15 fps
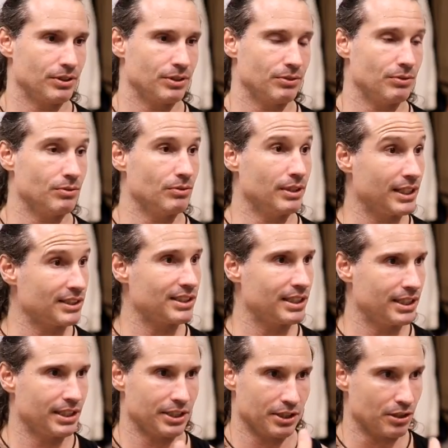you
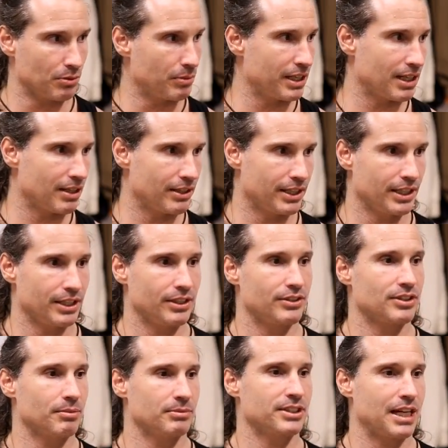listen and you're aware and then
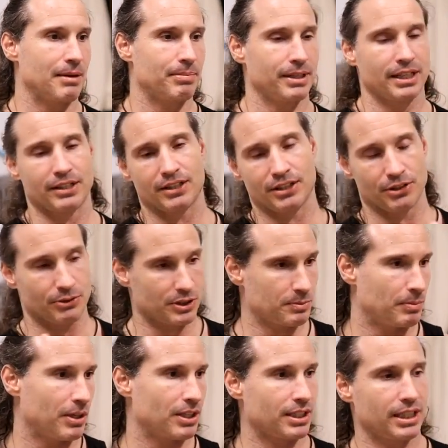something's happening and then you
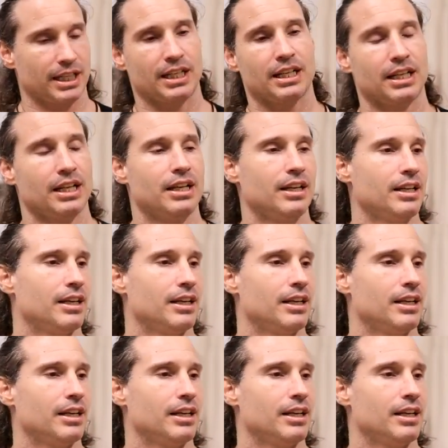respond to that.